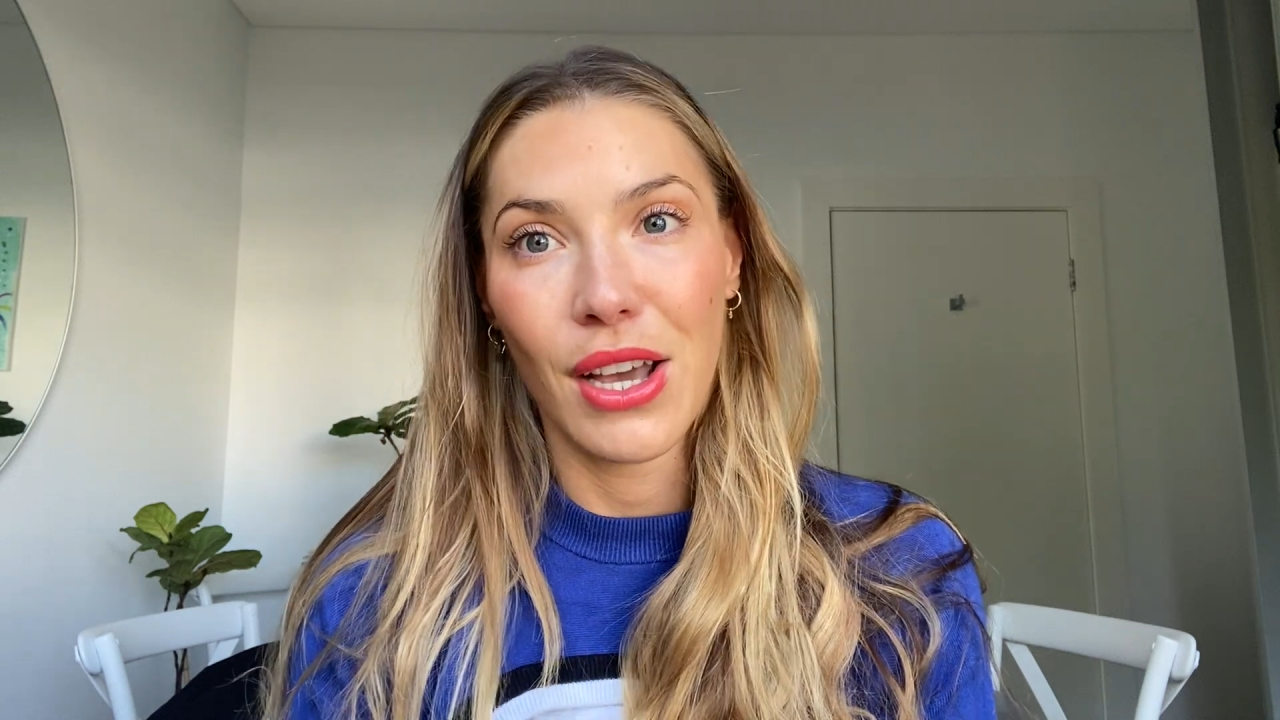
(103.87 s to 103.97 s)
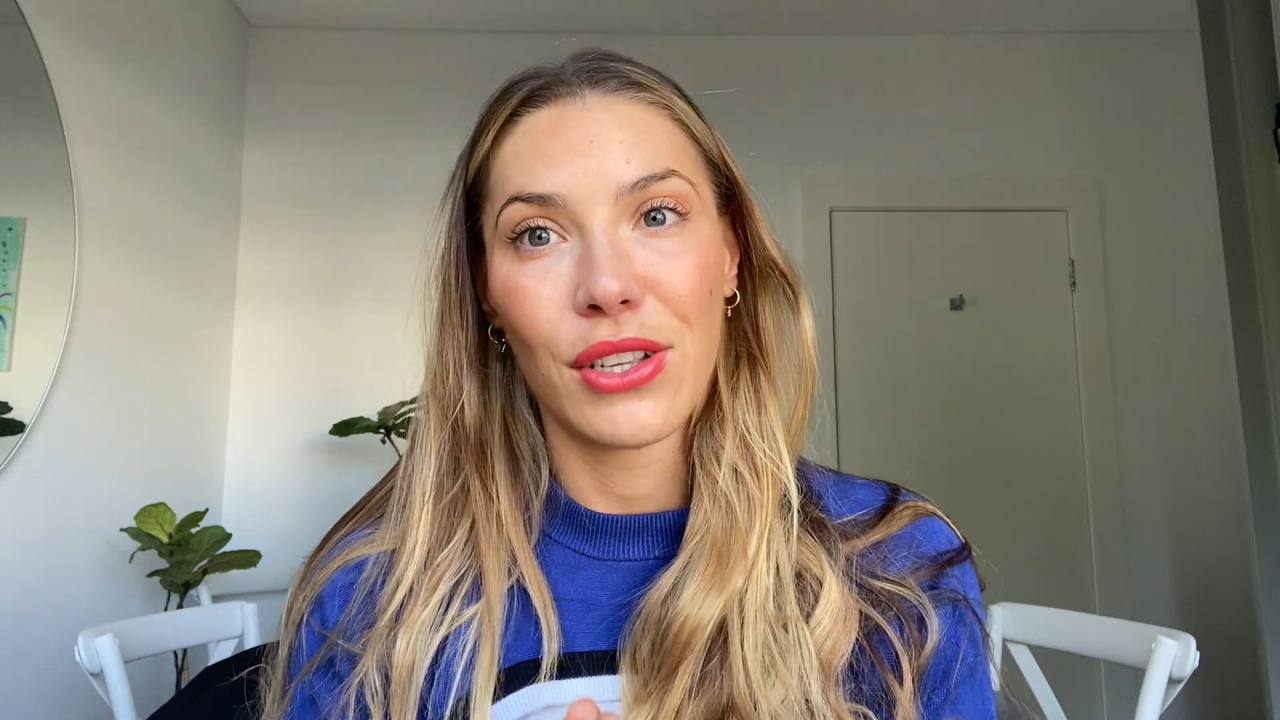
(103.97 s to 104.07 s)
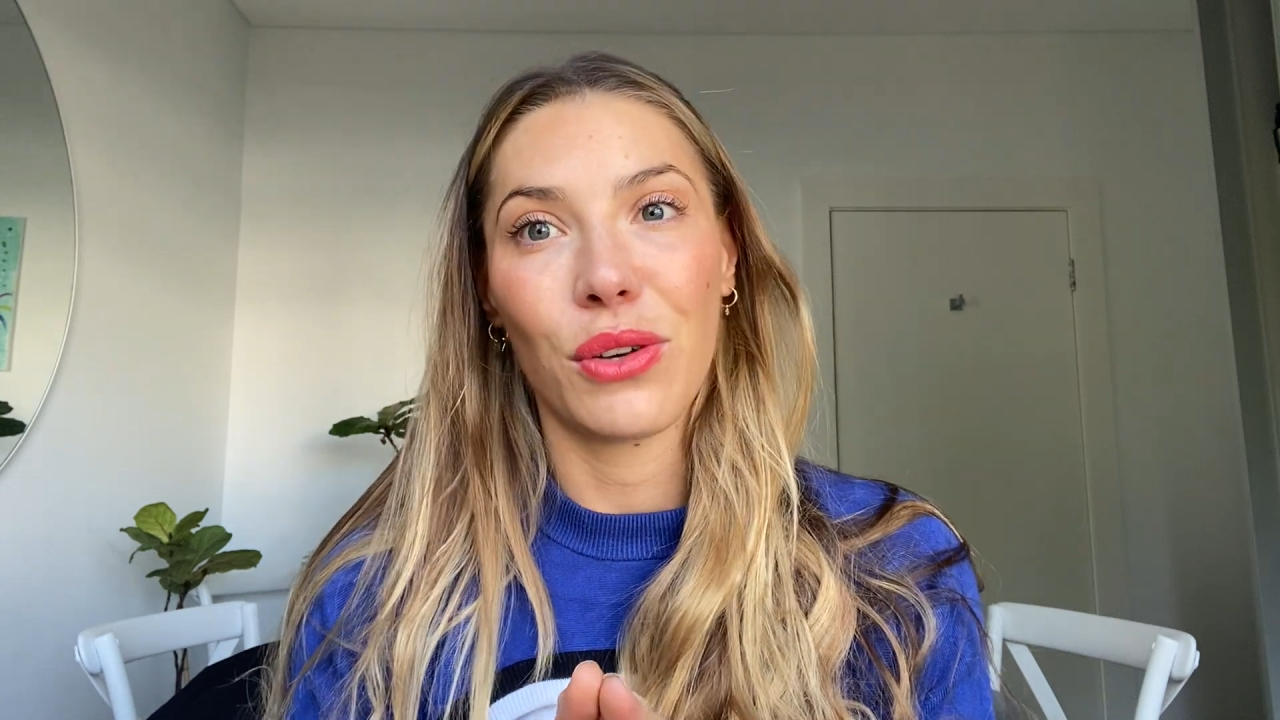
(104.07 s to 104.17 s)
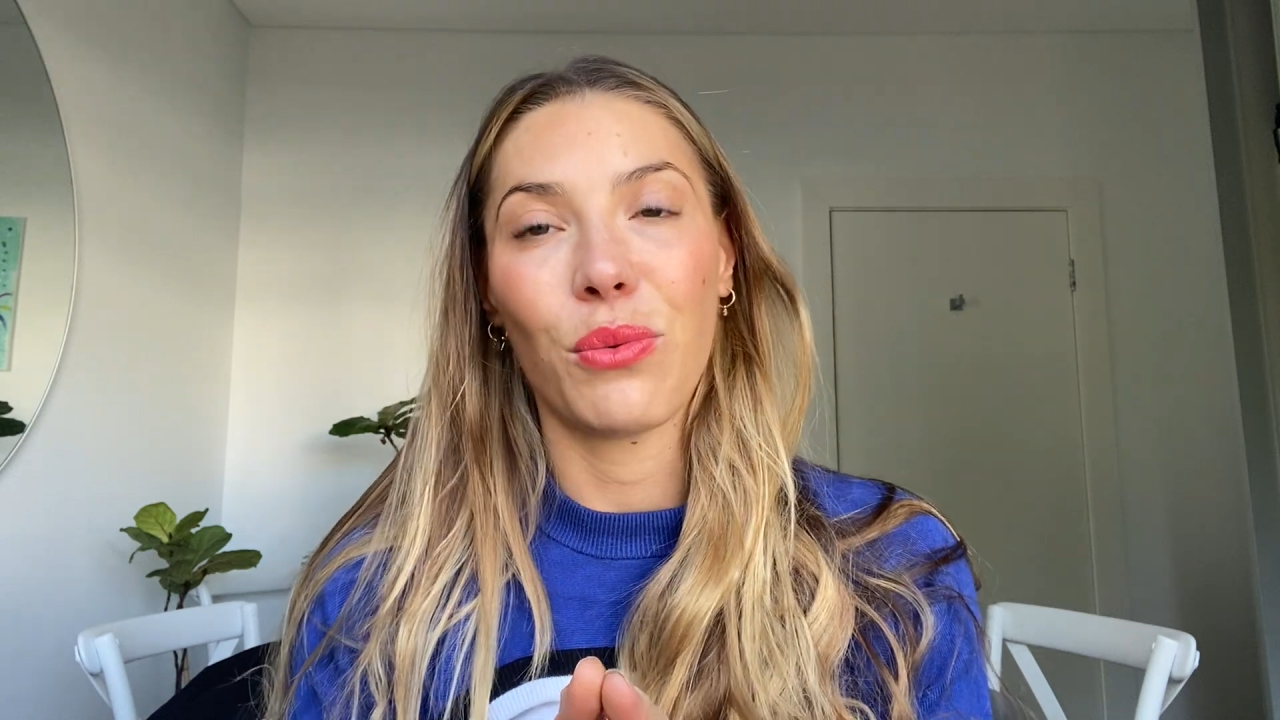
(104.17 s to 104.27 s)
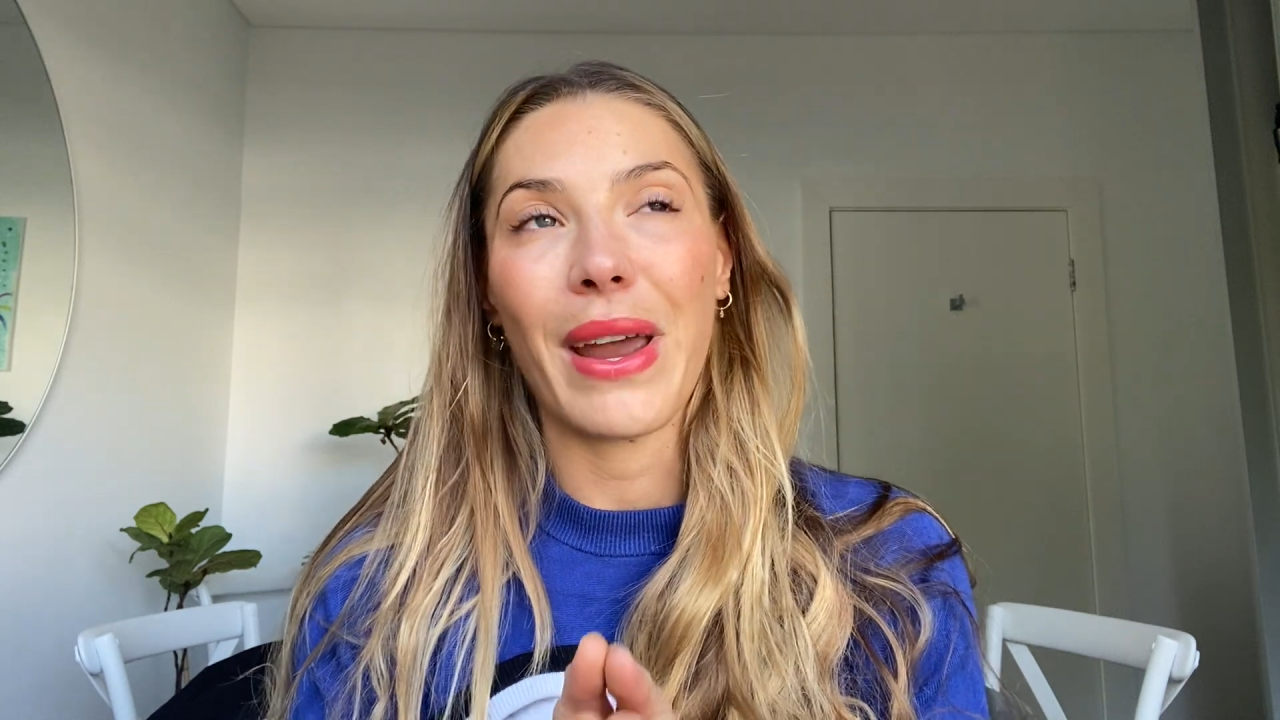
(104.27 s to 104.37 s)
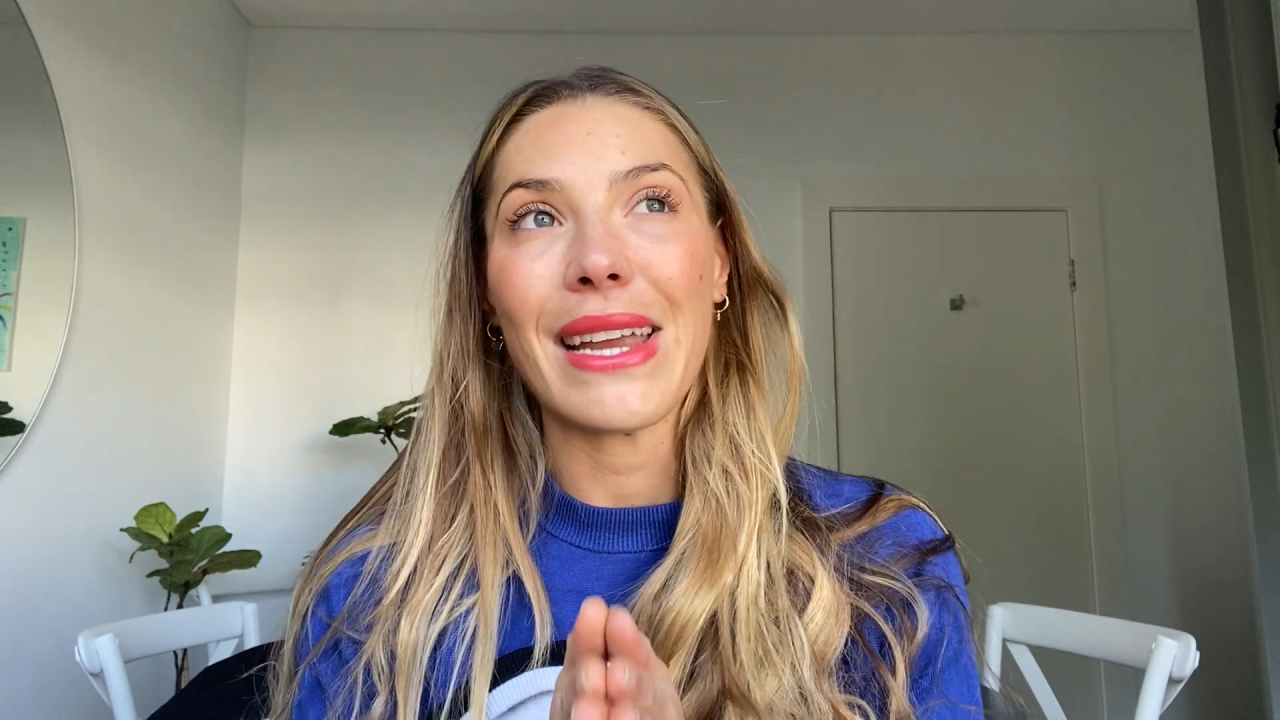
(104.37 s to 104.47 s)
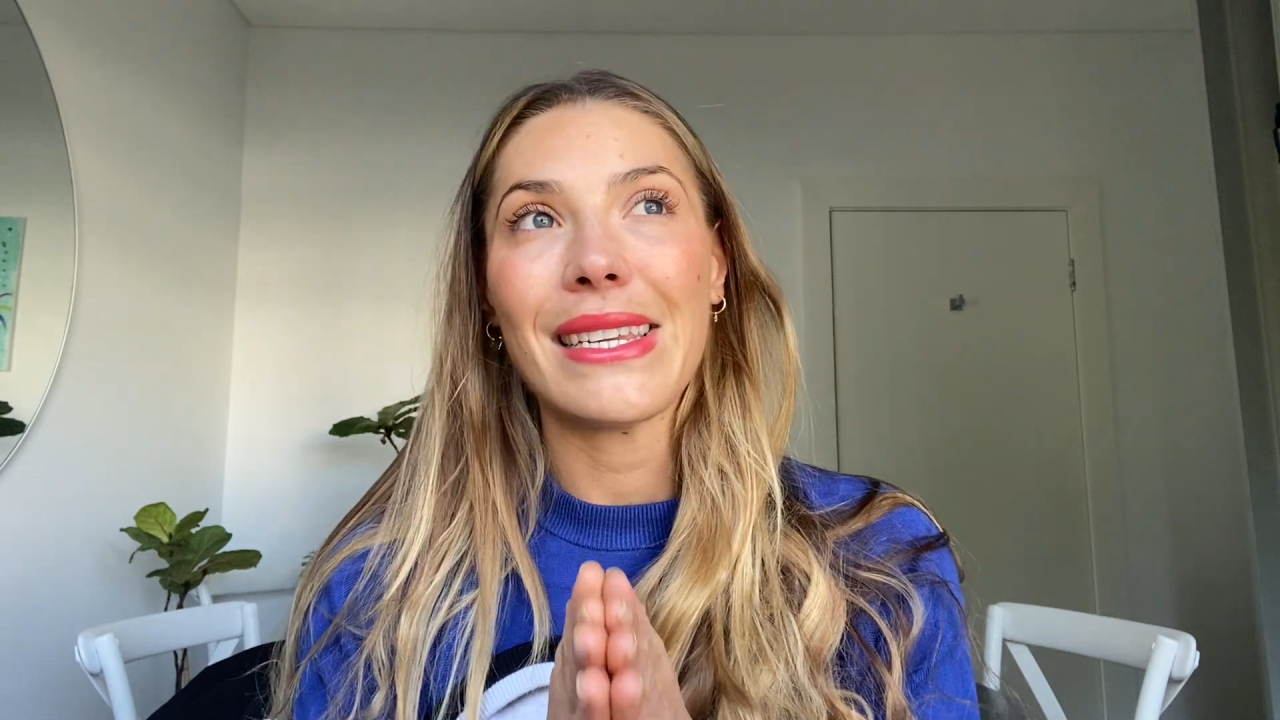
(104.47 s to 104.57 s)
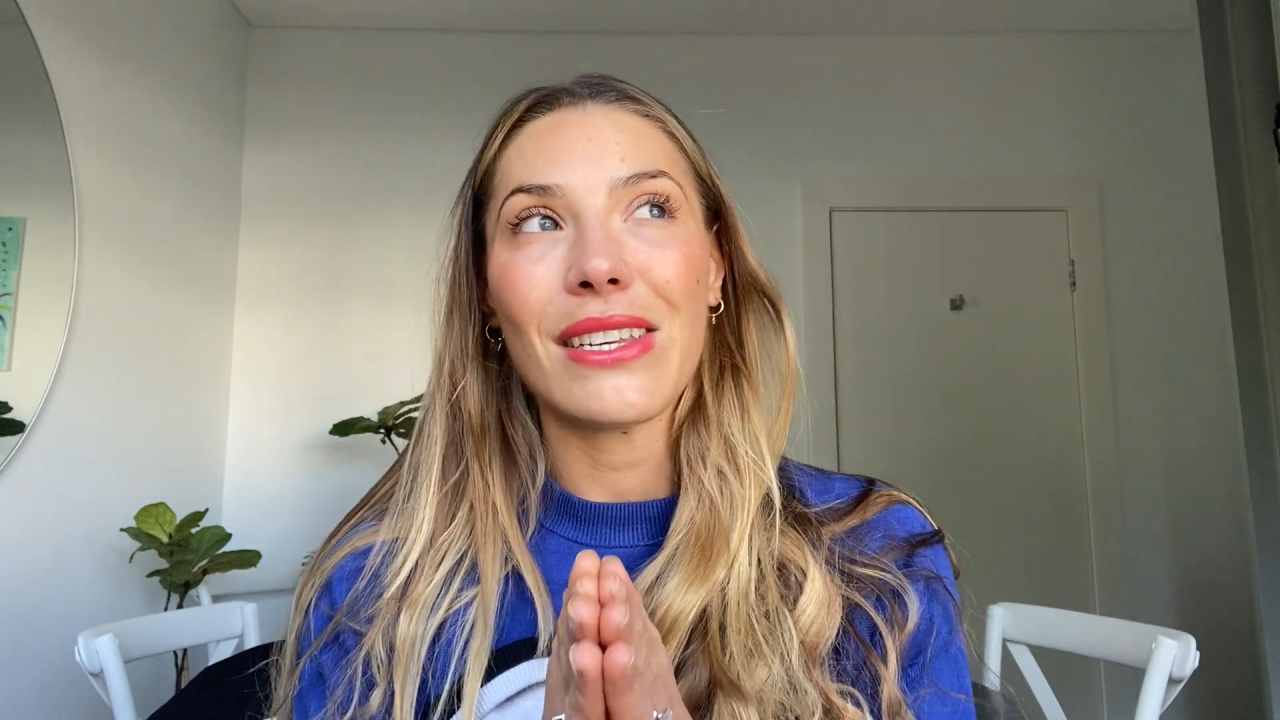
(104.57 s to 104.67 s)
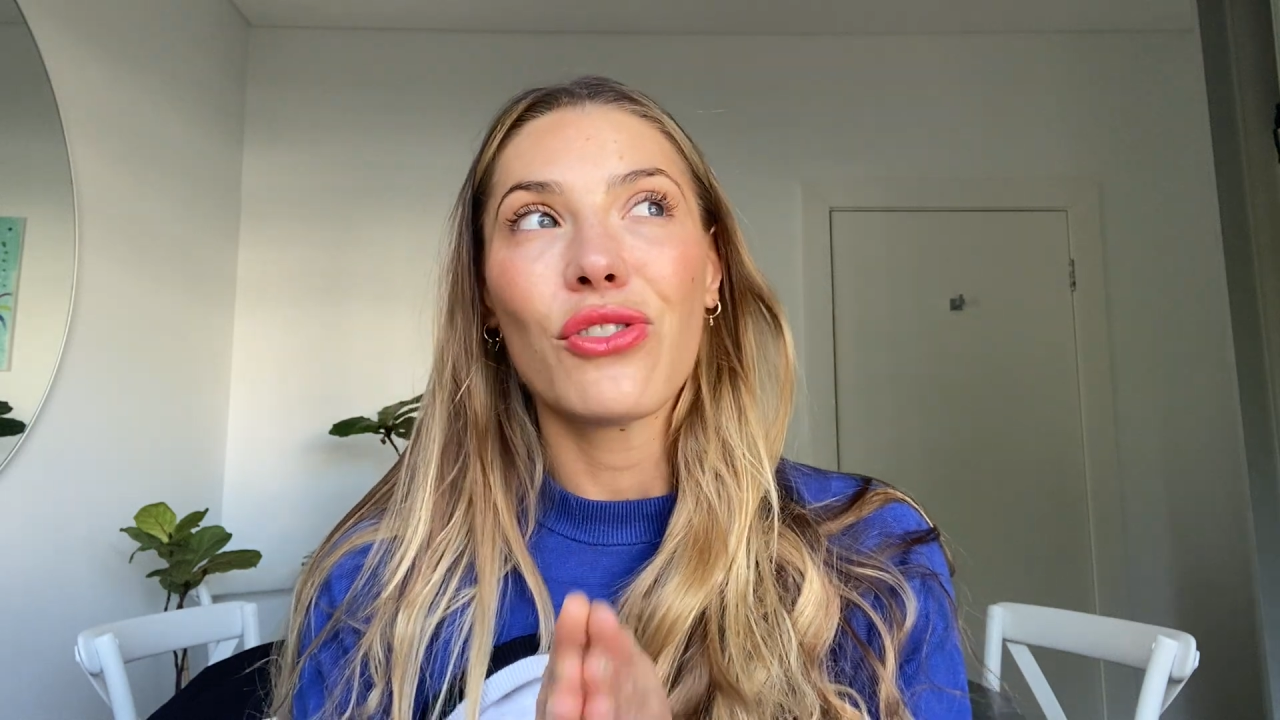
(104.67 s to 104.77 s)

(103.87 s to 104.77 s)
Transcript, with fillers: So we did